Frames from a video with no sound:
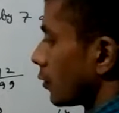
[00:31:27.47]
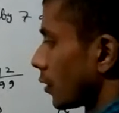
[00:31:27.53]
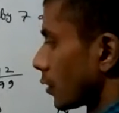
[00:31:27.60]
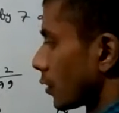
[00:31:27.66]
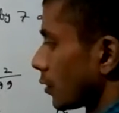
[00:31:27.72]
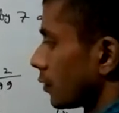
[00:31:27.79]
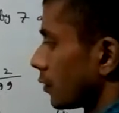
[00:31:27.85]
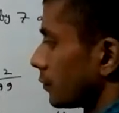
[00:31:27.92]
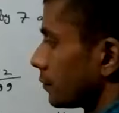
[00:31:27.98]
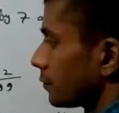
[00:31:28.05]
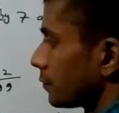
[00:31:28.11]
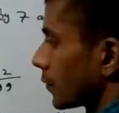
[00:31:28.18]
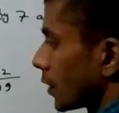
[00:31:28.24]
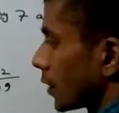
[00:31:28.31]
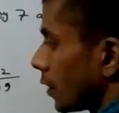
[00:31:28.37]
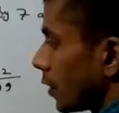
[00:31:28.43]
what?
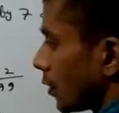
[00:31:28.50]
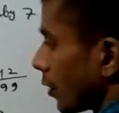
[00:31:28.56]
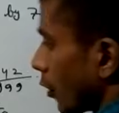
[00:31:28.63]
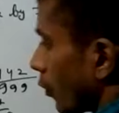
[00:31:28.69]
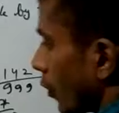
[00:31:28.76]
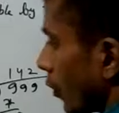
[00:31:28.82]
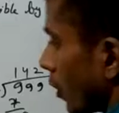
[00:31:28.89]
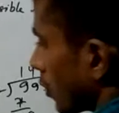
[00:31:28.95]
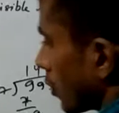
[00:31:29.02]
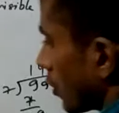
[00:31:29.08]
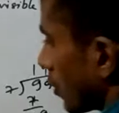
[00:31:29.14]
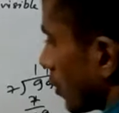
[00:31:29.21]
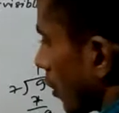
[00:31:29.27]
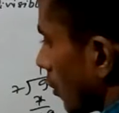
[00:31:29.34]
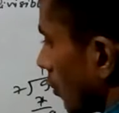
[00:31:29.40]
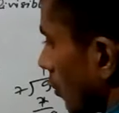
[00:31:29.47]
Now
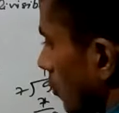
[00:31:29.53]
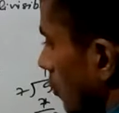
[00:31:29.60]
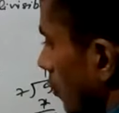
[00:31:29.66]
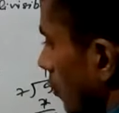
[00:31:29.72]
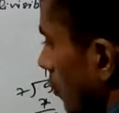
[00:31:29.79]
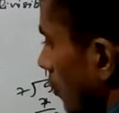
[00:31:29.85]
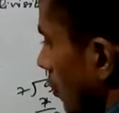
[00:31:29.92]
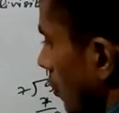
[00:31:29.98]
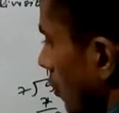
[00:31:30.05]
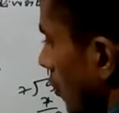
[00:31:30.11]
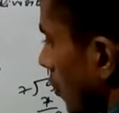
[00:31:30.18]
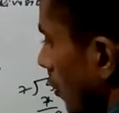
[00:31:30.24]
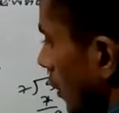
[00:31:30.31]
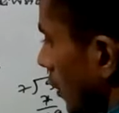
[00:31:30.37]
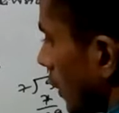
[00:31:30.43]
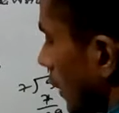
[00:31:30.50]
what? Now
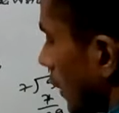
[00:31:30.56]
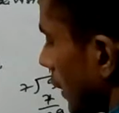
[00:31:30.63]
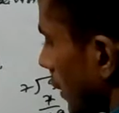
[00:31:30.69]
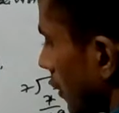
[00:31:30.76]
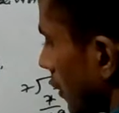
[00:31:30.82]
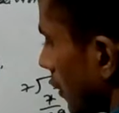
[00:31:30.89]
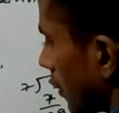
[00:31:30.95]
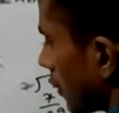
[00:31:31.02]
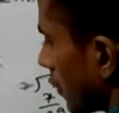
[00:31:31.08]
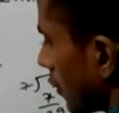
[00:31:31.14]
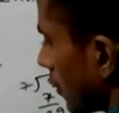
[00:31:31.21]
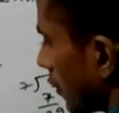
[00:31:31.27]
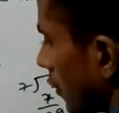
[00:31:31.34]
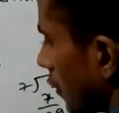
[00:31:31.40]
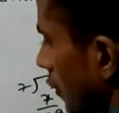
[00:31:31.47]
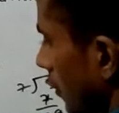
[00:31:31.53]
let
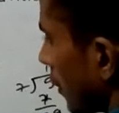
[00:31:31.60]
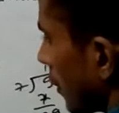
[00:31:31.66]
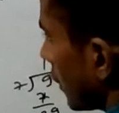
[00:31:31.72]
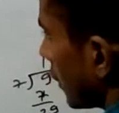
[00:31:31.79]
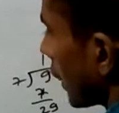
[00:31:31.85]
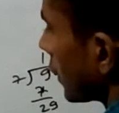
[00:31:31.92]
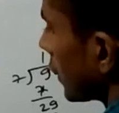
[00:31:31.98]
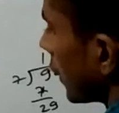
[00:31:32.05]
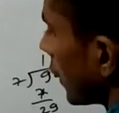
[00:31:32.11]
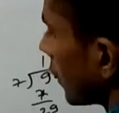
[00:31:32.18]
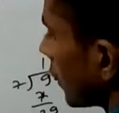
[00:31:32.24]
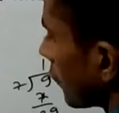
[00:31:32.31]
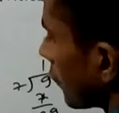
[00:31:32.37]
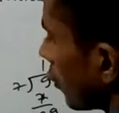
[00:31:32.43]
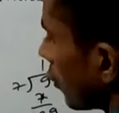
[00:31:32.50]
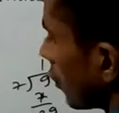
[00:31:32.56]

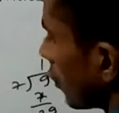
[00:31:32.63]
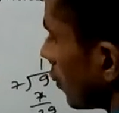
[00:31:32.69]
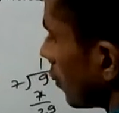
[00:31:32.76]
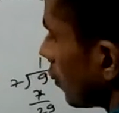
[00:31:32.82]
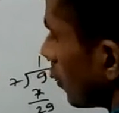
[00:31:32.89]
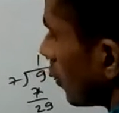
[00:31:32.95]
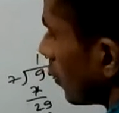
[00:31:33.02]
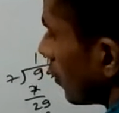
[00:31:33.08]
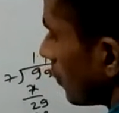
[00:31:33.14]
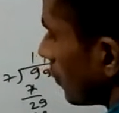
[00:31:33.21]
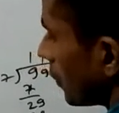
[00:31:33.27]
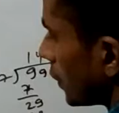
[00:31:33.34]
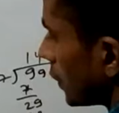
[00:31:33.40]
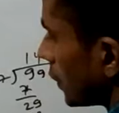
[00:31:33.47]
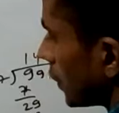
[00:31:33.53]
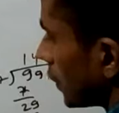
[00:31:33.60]
994
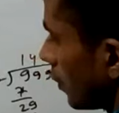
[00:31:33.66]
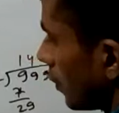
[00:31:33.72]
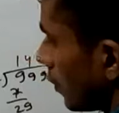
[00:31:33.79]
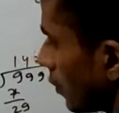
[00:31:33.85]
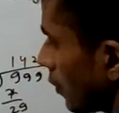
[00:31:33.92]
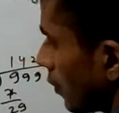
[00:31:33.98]
be the